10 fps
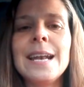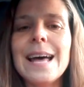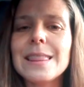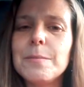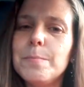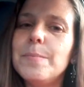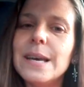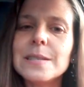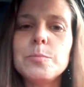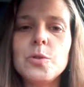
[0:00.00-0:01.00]
not the
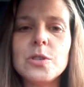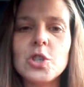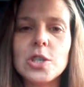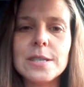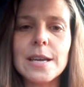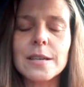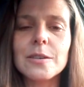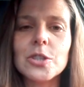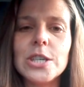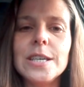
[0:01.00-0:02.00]
best musician
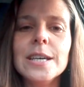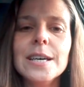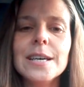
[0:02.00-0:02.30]
technically